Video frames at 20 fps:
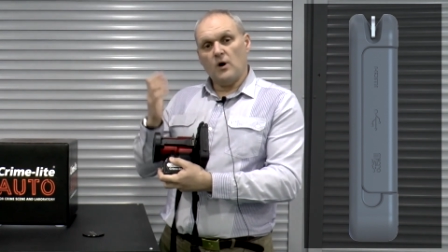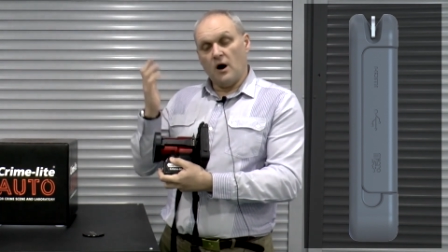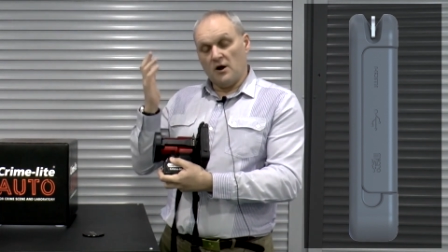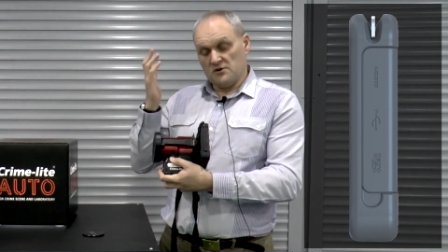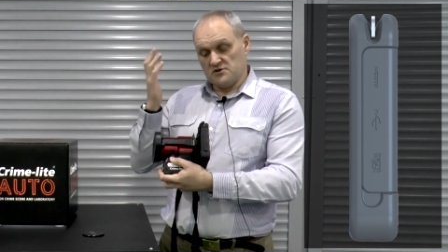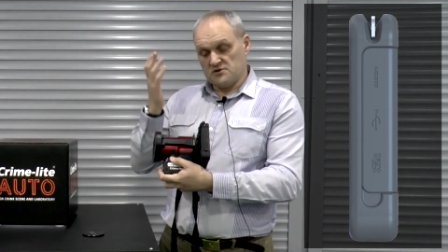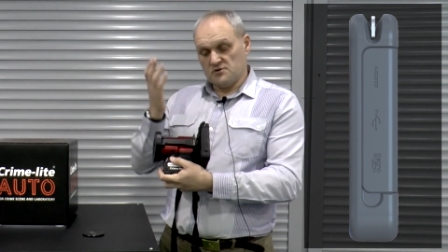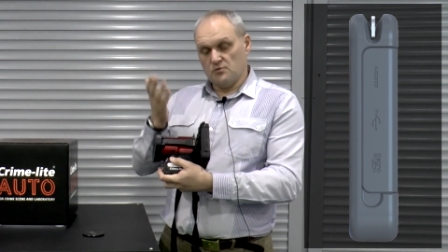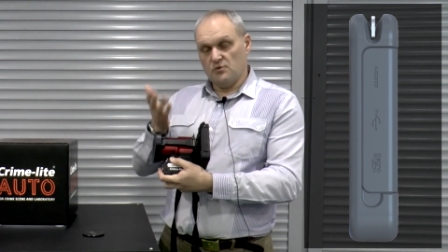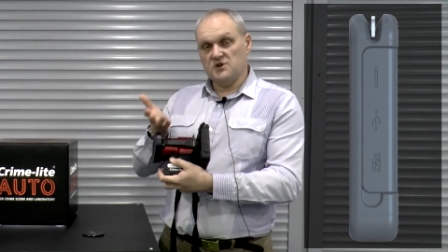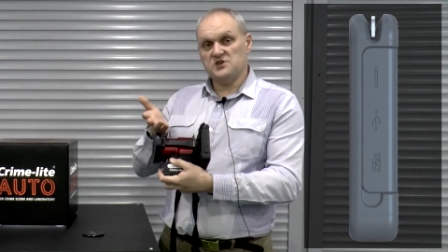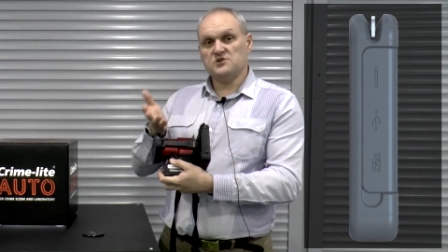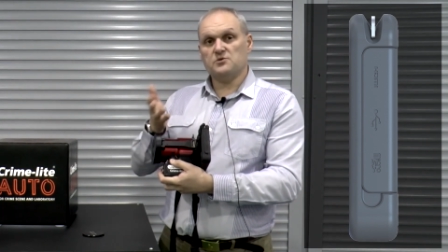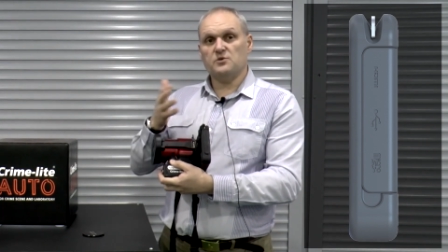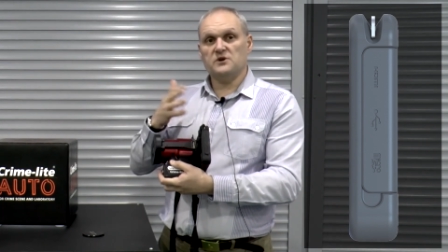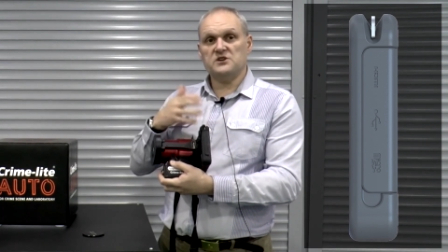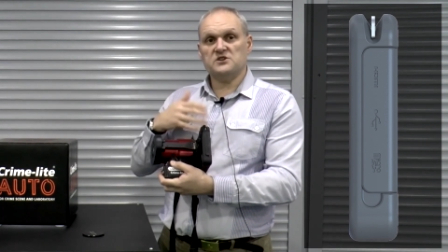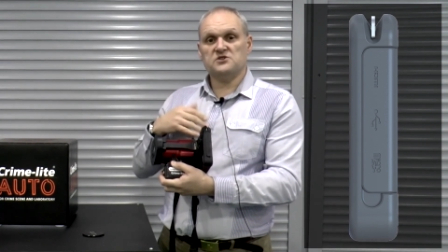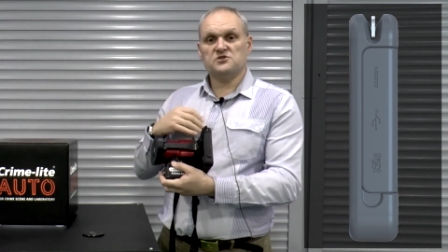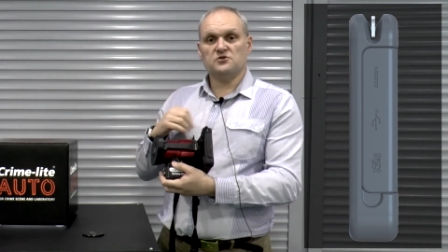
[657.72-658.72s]
onto which
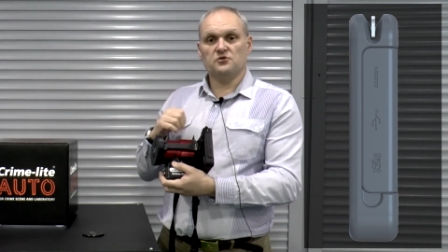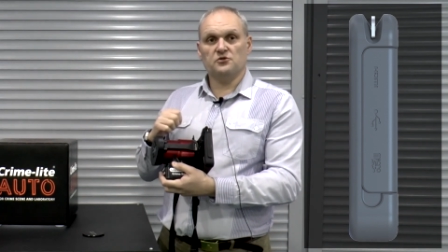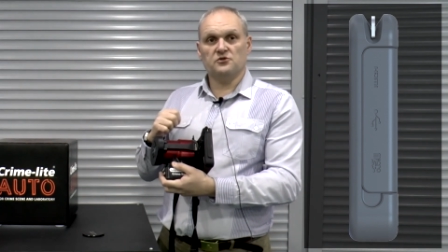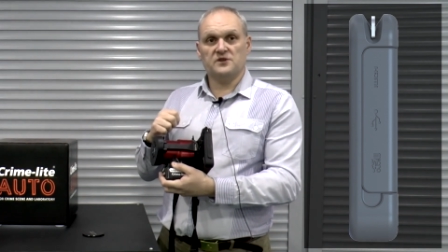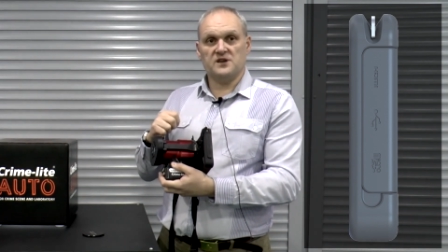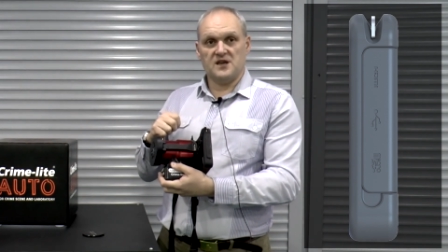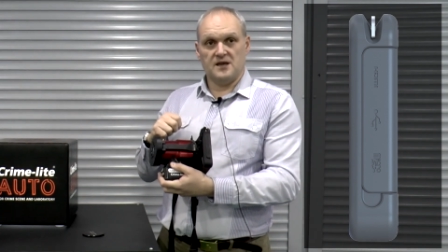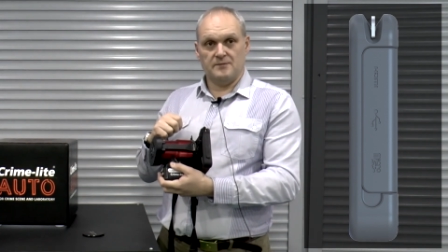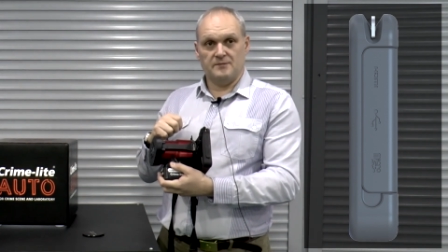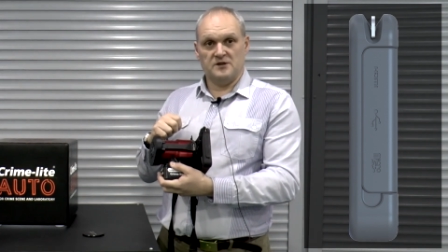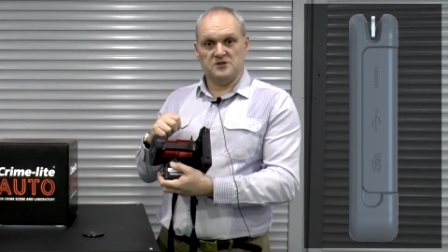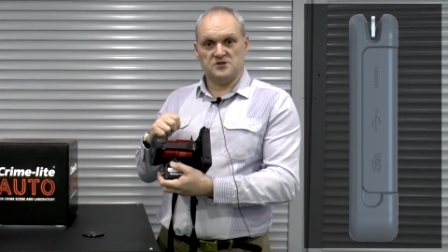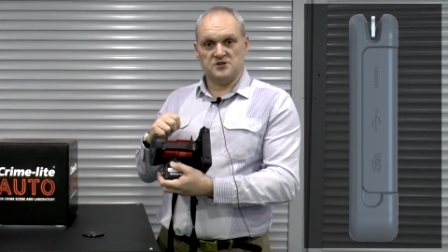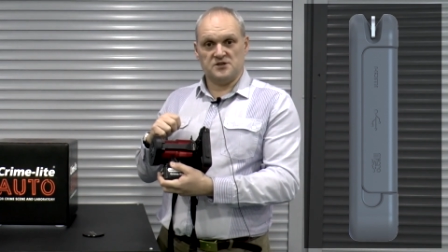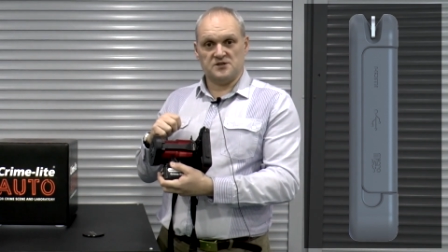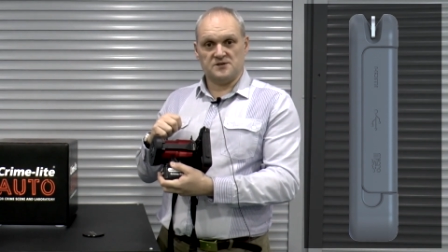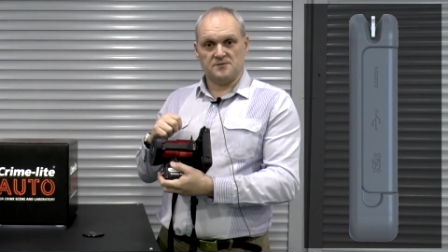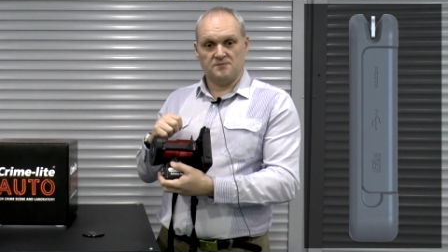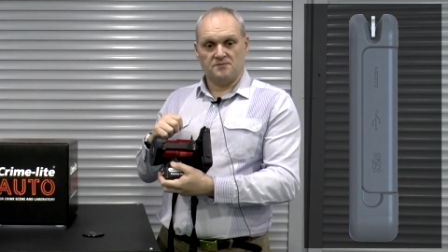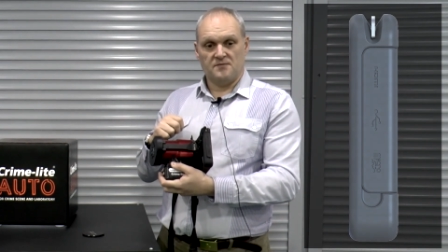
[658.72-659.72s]
we store the
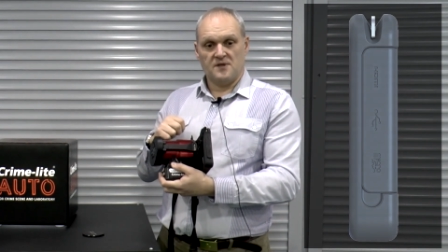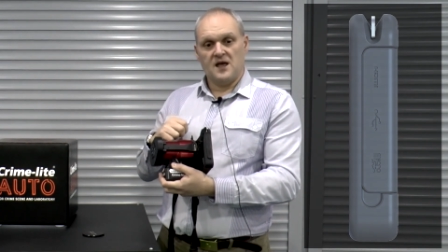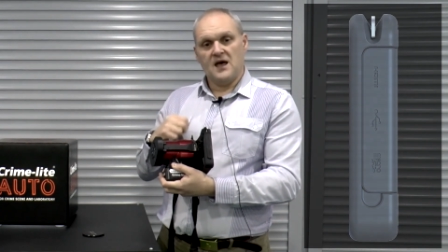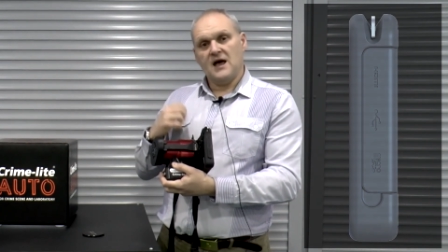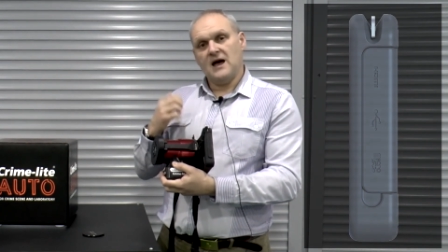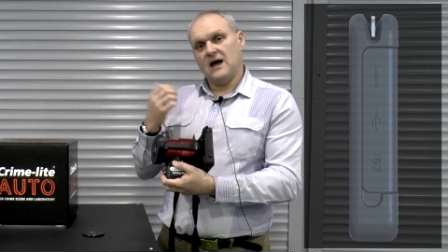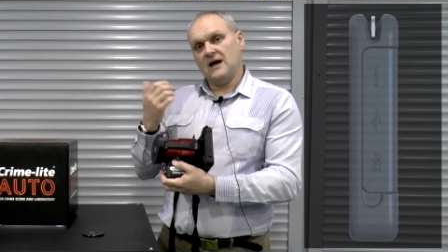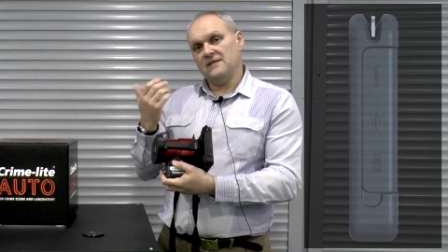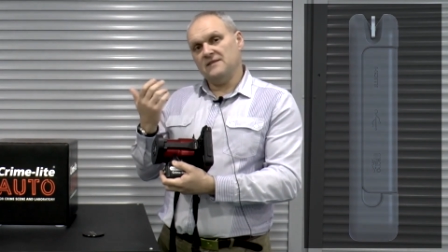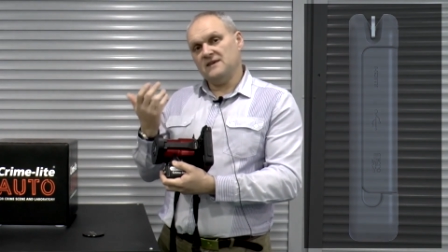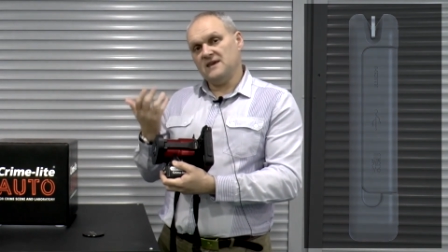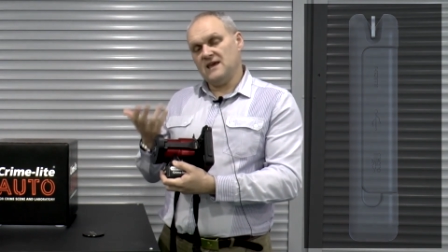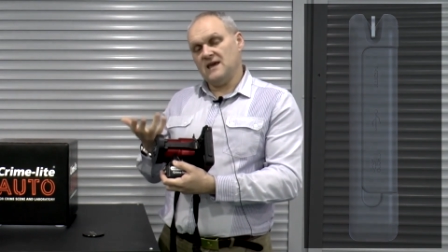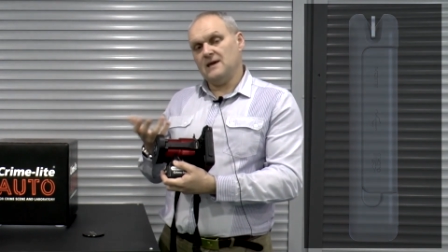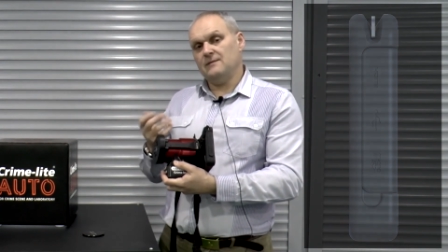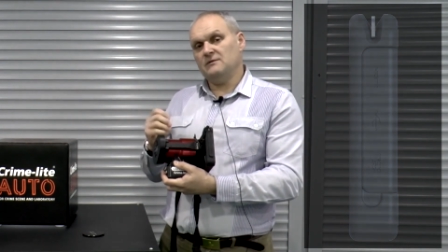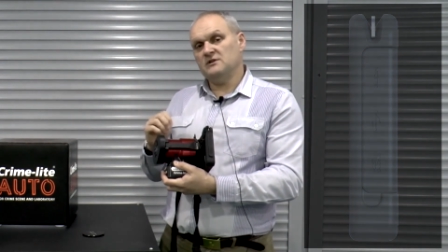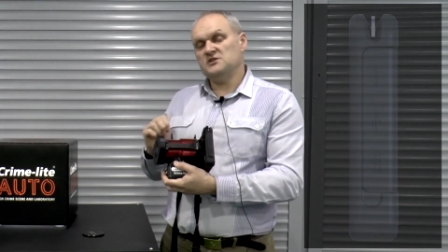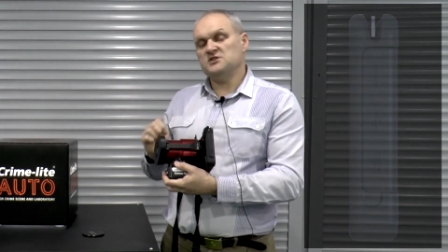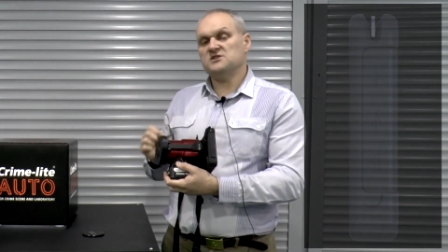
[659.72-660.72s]
images. And the
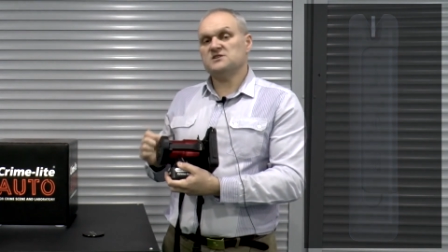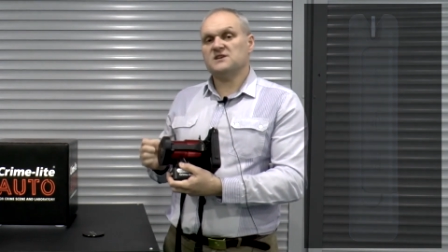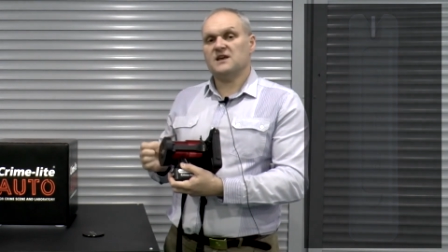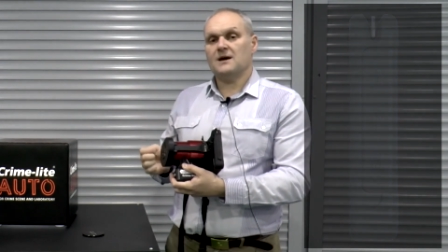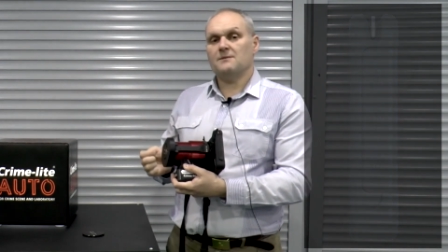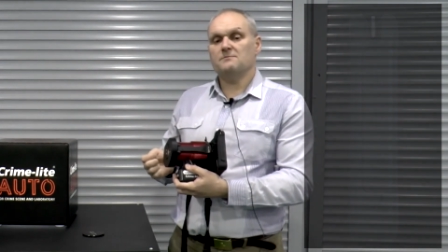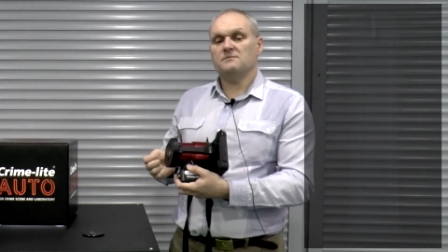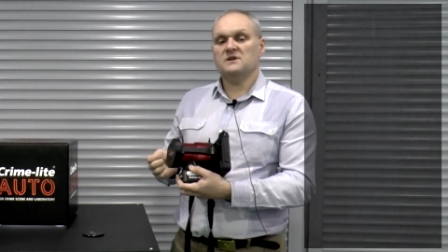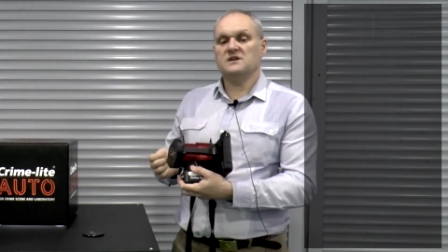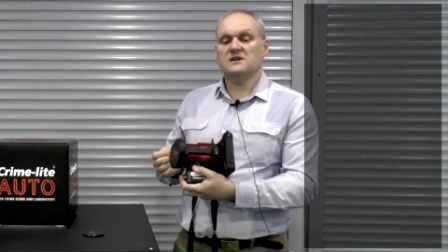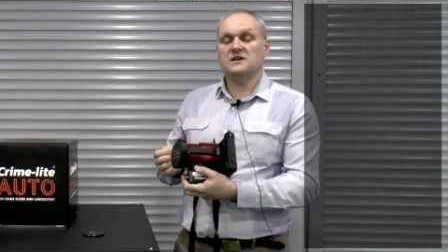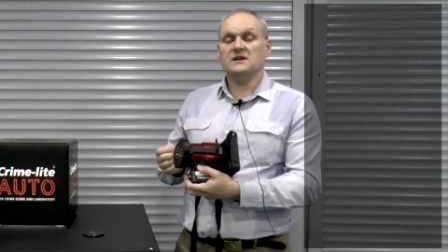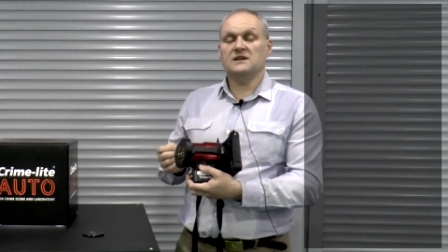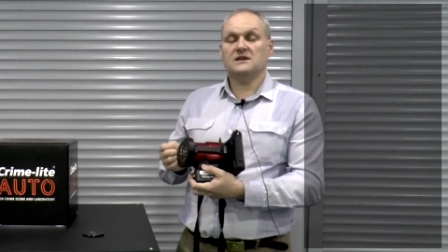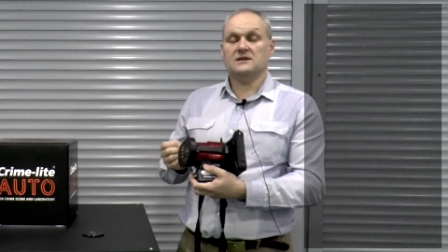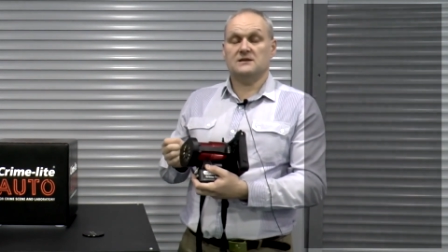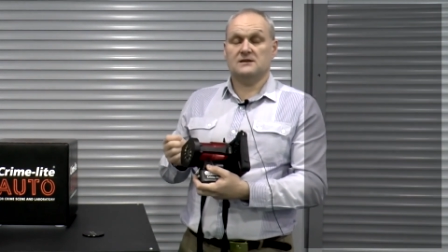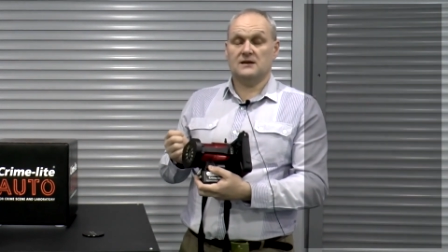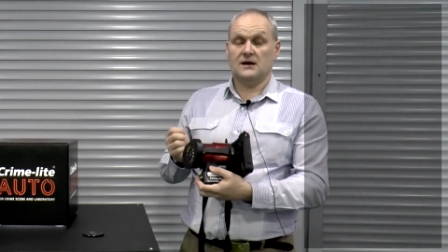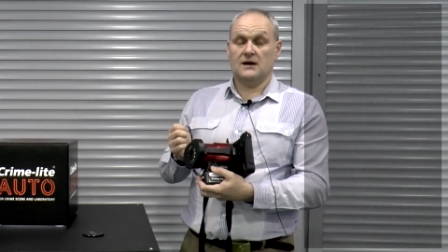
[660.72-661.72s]
images can be
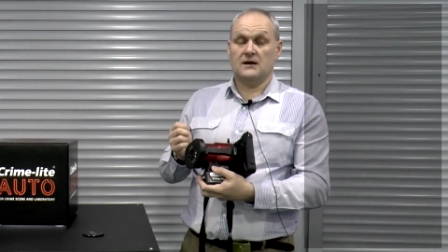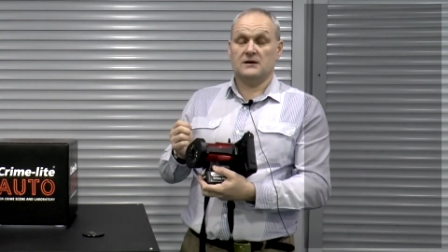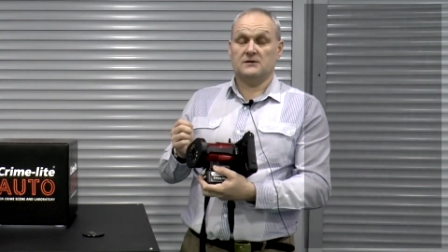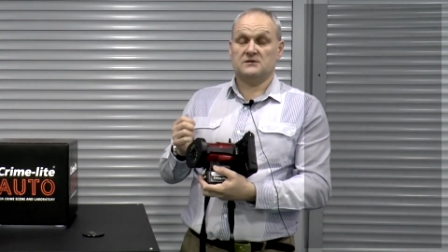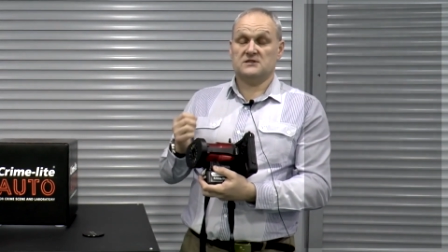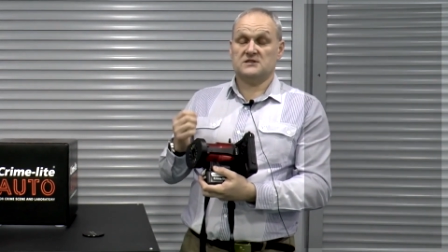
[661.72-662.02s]
uh,